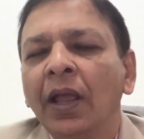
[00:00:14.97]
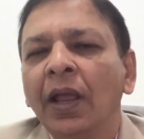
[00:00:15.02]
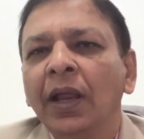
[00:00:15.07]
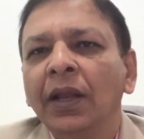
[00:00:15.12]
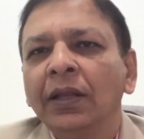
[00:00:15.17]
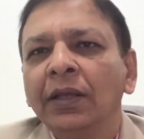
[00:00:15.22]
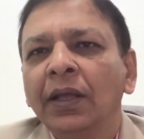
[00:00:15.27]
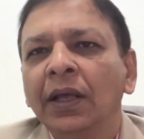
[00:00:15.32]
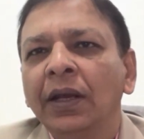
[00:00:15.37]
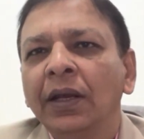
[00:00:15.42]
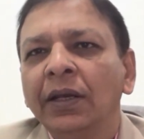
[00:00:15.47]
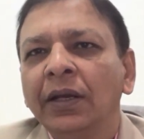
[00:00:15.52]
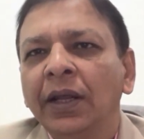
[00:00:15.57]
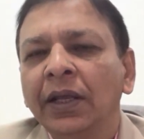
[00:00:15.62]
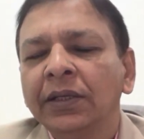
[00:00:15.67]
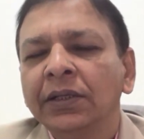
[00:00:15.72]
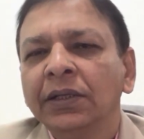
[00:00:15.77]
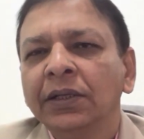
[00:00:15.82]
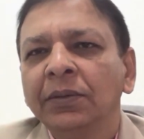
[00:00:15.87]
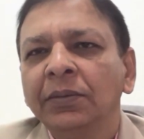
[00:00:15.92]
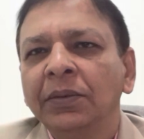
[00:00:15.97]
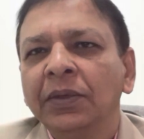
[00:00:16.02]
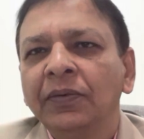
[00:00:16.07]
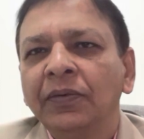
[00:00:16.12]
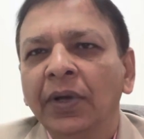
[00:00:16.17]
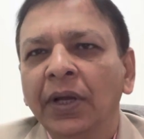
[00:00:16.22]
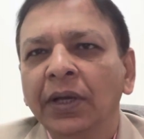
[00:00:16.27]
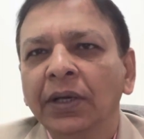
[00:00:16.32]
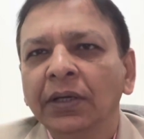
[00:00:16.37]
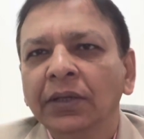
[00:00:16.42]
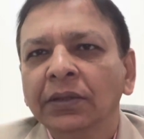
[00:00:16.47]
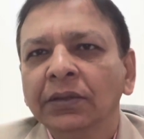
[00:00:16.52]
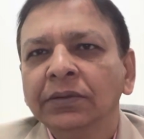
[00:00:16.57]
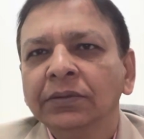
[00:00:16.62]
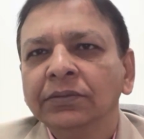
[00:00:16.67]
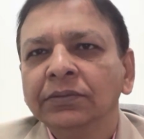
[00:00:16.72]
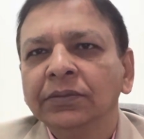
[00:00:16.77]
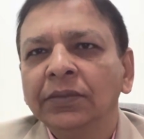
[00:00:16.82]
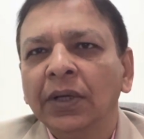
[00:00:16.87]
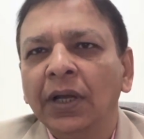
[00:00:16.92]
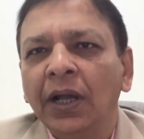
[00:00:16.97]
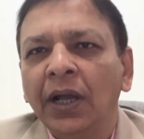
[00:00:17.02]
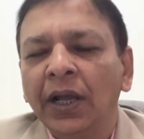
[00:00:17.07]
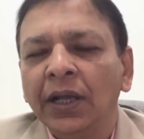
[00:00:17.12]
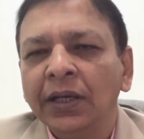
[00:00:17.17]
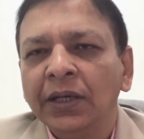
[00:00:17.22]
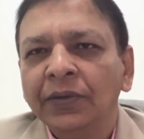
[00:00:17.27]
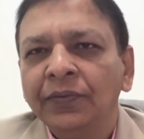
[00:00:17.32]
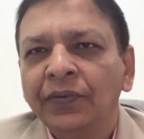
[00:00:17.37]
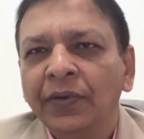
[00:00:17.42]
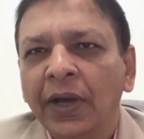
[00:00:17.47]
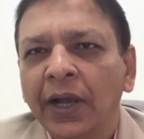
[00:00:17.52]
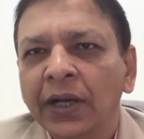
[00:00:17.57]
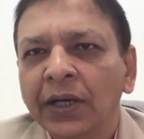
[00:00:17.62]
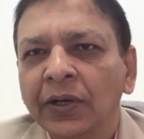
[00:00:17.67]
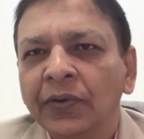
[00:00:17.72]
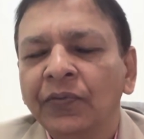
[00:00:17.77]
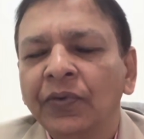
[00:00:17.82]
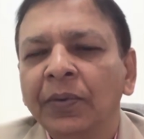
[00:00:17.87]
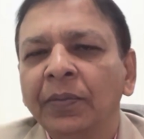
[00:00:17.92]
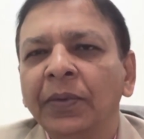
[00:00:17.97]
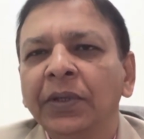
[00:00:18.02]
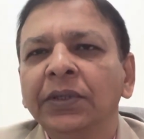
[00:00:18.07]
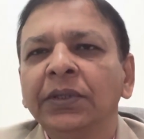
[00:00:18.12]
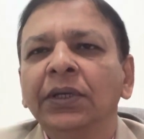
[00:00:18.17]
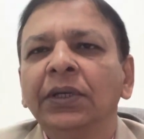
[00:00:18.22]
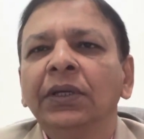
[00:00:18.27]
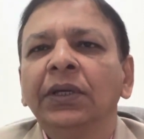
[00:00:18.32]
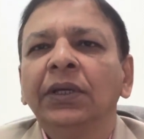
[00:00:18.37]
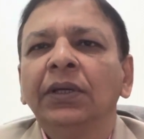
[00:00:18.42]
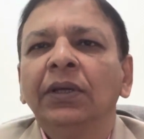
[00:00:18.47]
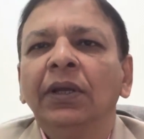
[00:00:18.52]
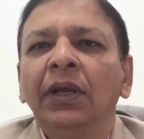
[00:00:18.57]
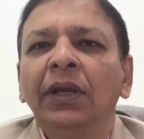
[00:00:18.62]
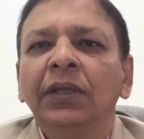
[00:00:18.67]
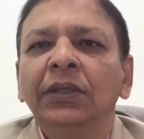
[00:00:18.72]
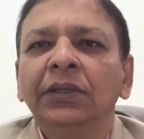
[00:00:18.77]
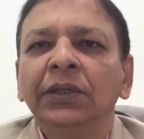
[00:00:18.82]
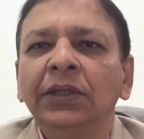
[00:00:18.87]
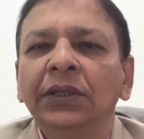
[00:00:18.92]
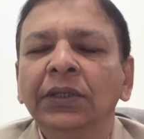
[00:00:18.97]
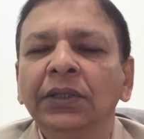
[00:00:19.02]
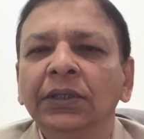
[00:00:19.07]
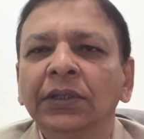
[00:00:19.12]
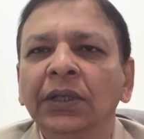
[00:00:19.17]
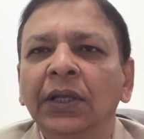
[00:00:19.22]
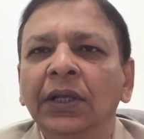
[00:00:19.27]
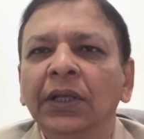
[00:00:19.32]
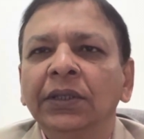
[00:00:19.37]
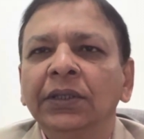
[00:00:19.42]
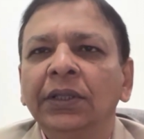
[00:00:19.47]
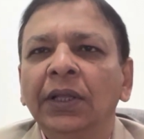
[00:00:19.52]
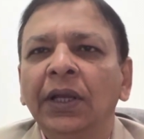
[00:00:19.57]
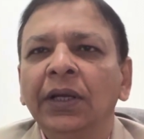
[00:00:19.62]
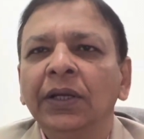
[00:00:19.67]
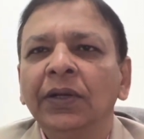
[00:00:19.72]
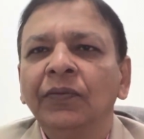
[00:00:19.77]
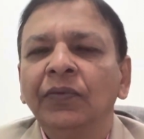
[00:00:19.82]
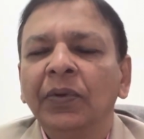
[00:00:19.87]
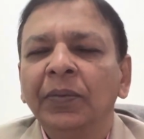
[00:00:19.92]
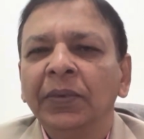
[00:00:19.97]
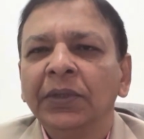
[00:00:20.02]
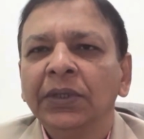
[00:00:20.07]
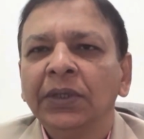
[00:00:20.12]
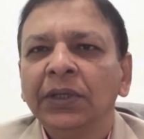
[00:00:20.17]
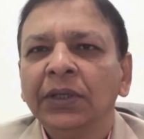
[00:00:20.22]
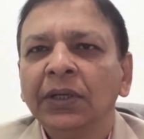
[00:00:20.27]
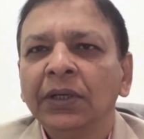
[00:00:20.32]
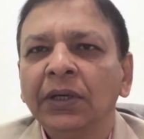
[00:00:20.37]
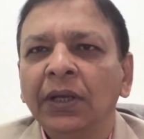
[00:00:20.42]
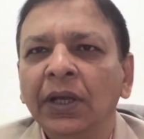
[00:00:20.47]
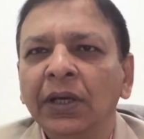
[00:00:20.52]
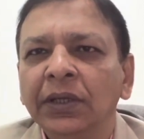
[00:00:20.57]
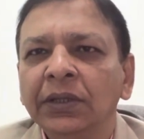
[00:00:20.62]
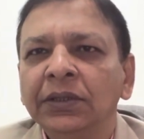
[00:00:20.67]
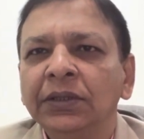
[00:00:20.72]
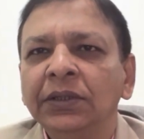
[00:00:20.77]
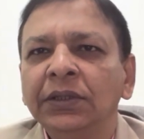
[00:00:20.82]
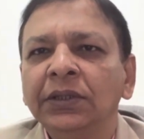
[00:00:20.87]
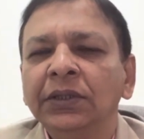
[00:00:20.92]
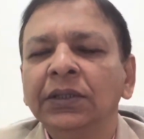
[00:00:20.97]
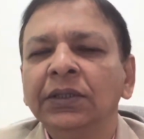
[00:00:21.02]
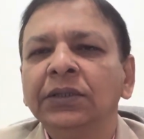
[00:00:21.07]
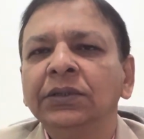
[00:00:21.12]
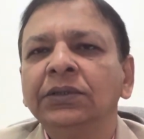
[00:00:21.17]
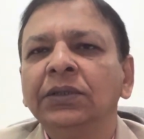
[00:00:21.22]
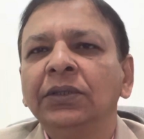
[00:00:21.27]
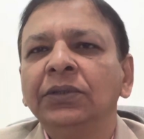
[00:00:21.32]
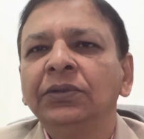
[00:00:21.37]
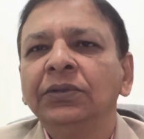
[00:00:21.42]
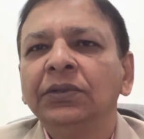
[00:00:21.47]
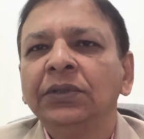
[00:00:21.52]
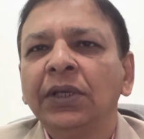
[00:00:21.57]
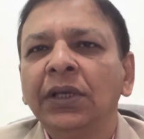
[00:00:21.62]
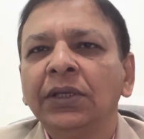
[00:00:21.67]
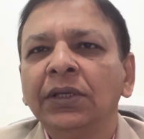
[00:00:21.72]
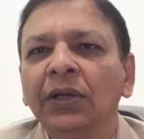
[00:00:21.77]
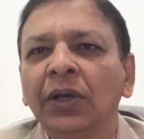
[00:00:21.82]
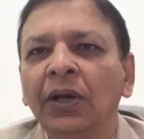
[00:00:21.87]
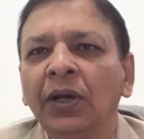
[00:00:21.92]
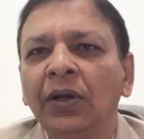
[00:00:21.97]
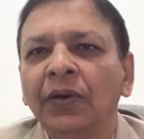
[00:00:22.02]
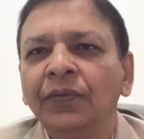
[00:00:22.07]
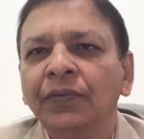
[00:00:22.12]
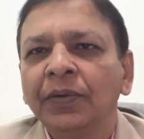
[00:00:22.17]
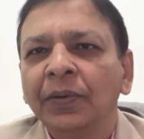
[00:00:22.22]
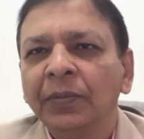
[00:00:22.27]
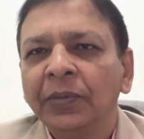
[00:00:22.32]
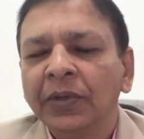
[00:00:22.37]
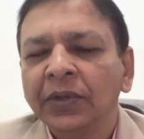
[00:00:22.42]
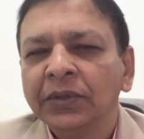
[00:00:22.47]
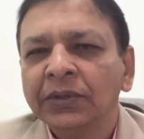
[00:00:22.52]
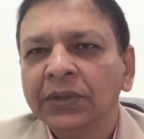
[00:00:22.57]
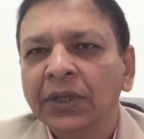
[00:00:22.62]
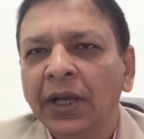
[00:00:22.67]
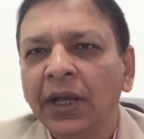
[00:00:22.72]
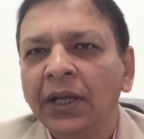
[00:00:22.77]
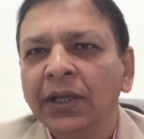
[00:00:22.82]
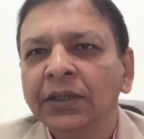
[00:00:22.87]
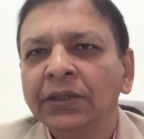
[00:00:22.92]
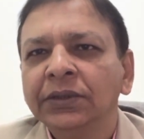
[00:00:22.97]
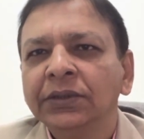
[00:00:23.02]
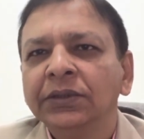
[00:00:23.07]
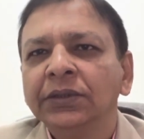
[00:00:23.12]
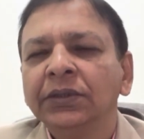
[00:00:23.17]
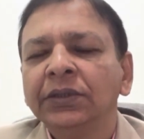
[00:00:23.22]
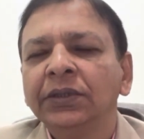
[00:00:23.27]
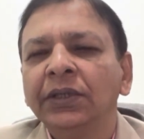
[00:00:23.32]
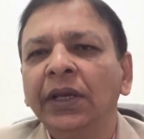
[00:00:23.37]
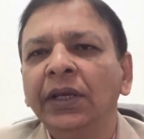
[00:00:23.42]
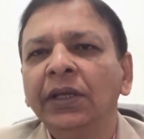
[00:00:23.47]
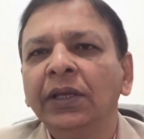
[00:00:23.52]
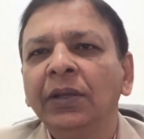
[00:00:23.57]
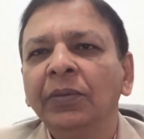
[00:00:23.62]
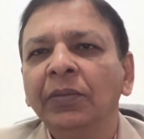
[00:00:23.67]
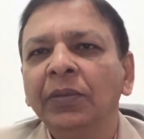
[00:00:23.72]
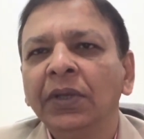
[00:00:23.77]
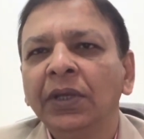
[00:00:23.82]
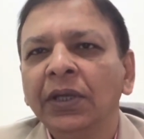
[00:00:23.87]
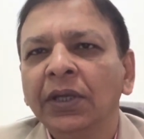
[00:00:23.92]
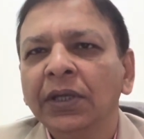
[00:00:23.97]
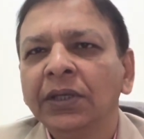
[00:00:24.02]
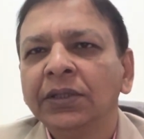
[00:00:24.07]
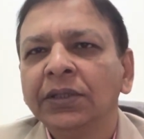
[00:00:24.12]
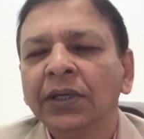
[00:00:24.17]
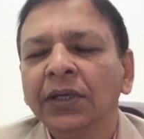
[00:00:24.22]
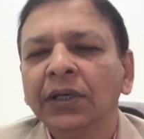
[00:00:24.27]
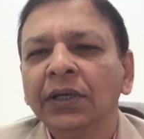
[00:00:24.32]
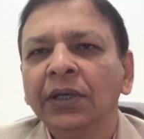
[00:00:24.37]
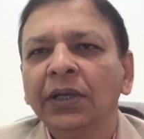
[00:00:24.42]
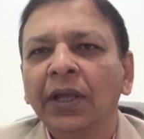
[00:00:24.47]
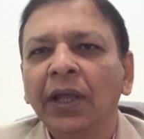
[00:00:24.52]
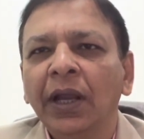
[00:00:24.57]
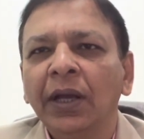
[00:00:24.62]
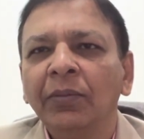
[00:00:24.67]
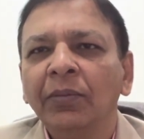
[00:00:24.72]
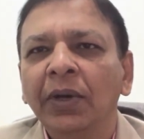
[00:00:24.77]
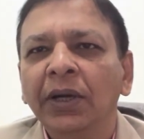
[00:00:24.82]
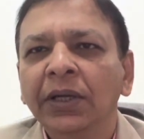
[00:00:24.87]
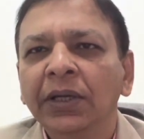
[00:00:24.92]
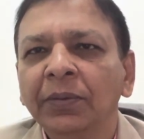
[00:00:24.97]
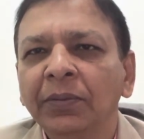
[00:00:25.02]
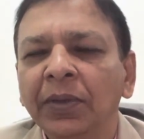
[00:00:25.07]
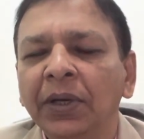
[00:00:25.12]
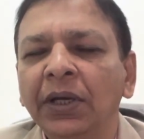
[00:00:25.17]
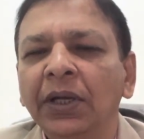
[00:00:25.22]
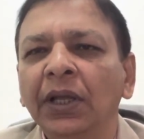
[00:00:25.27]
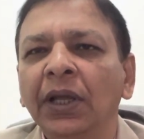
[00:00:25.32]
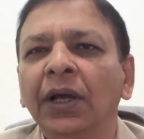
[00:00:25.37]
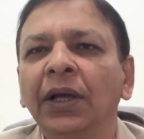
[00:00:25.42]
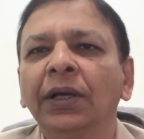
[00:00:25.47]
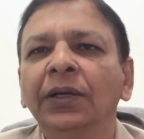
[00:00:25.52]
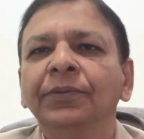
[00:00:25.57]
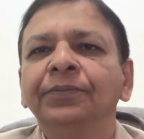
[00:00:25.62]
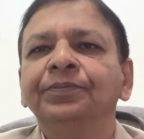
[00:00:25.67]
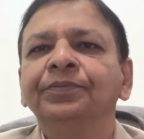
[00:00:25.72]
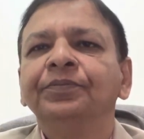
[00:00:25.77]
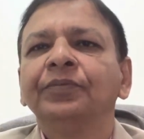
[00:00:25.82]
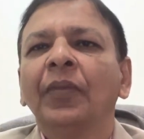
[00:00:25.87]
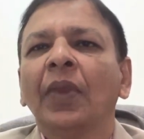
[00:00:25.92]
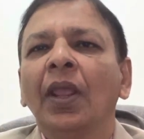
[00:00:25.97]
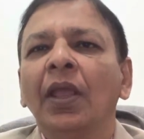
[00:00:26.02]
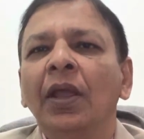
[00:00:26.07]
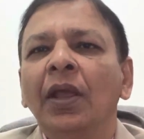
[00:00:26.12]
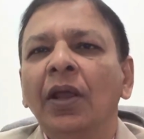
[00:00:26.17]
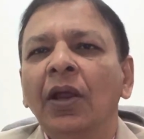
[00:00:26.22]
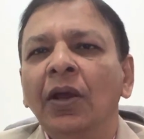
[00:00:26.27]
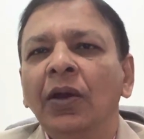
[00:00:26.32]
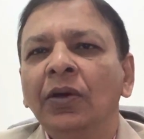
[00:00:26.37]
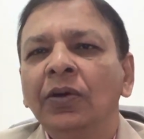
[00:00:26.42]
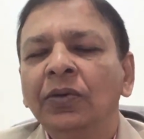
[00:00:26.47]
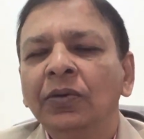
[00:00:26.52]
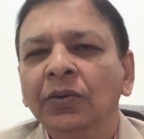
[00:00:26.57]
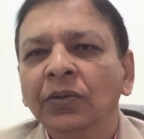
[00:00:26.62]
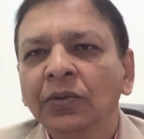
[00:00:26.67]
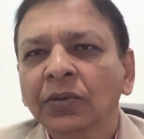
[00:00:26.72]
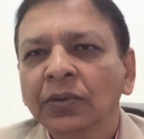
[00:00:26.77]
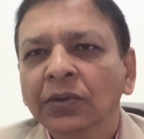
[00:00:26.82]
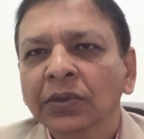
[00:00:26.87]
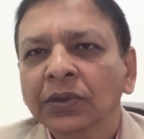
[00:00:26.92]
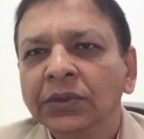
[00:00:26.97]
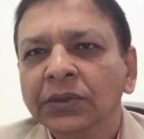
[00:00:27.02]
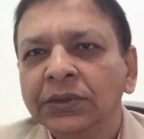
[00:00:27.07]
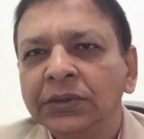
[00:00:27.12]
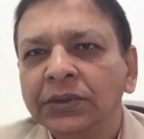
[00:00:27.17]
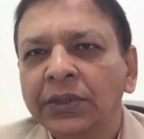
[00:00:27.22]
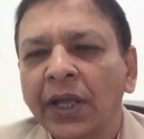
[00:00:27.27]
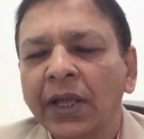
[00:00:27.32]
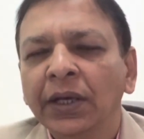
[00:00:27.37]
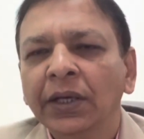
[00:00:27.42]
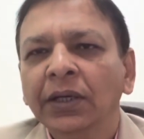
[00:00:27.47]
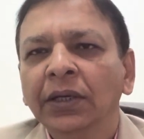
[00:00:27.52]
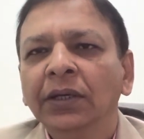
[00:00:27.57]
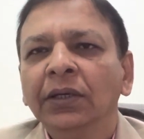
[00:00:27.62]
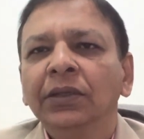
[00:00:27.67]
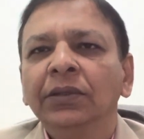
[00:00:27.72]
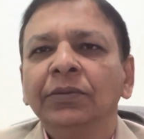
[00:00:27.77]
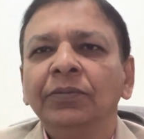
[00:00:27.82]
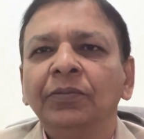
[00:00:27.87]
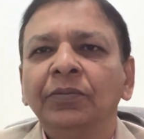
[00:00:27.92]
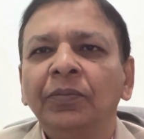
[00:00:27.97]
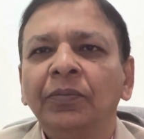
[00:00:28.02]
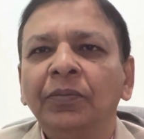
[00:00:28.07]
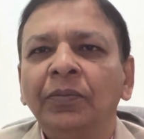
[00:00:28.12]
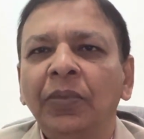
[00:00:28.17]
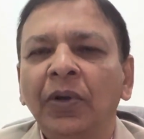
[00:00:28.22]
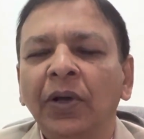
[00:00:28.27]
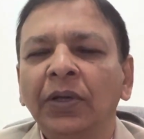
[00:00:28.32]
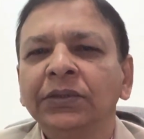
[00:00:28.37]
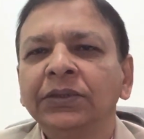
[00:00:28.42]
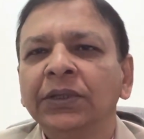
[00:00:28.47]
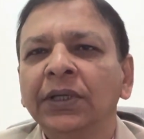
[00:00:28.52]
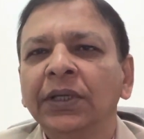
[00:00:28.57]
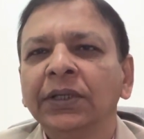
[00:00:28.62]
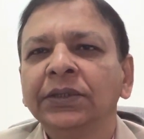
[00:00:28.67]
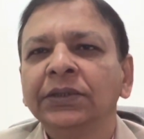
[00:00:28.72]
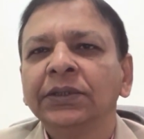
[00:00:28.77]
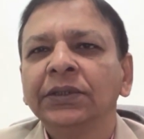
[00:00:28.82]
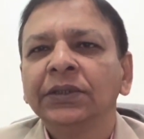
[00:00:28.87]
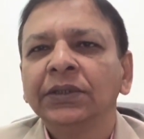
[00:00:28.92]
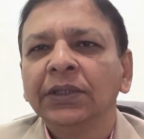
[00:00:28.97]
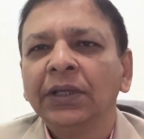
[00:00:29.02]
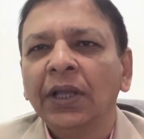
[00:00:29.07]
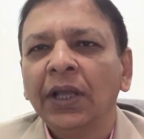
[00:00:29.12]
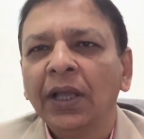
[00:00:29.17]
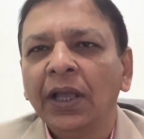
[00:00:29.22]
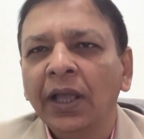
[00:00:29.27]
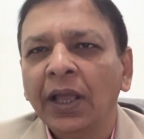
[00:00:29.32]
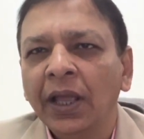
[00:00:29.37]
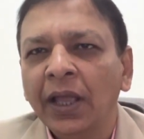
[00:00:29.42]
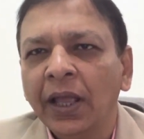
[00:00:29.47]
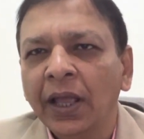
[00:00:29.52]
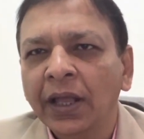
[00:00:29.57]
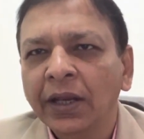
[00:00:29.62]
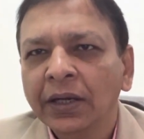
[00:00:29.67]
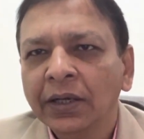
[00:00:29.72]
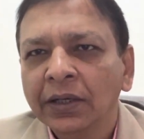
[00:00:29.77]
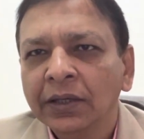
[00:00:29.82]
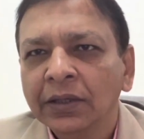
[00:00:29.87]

In the lecture number 1, I define information technology, that information technology is the usage of computer science, telecommunication, and multimedia to send, process, and